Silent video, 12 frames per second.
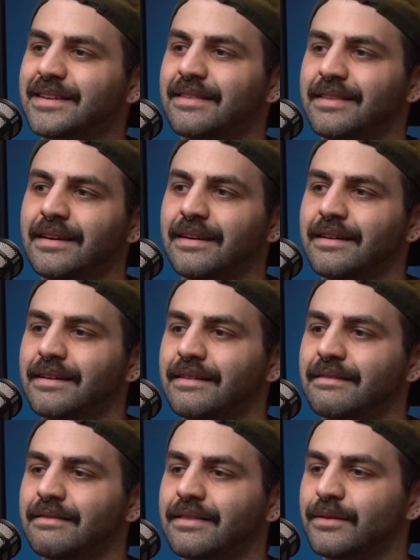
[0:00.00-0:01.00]
i think
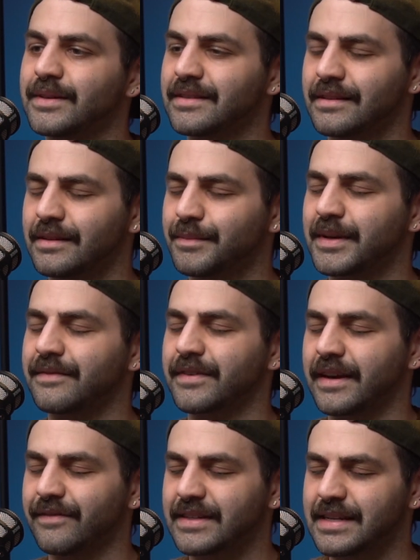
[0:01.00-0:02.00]
there is a little bit of a
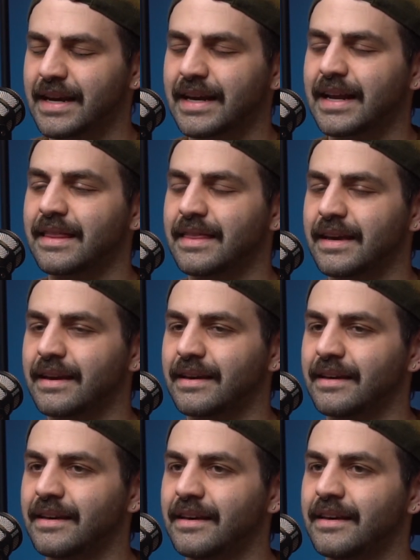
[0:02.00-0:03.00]
give and take and i think
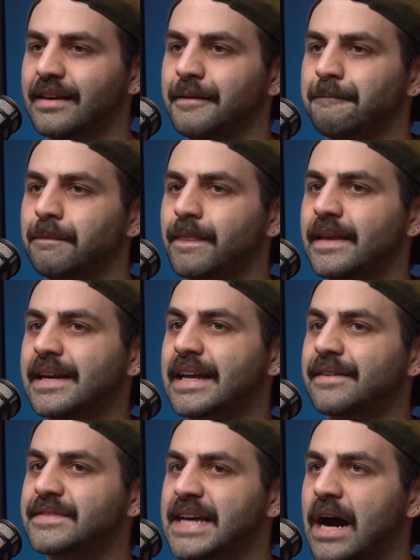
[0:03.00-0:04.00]
he kind
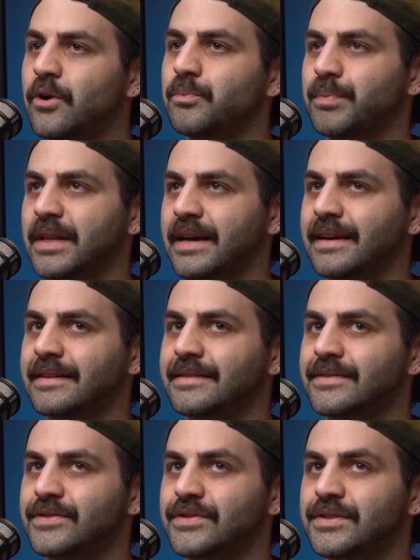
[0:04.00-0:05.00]
of
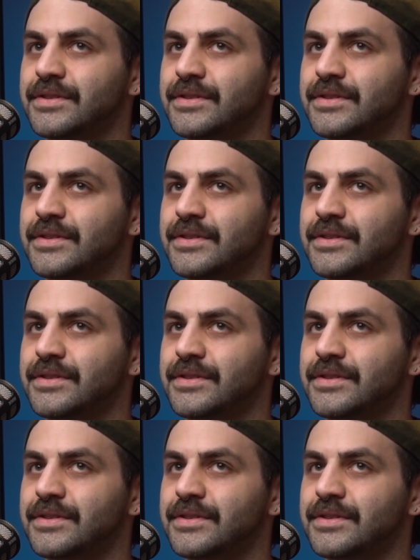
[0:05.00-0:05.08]
downplays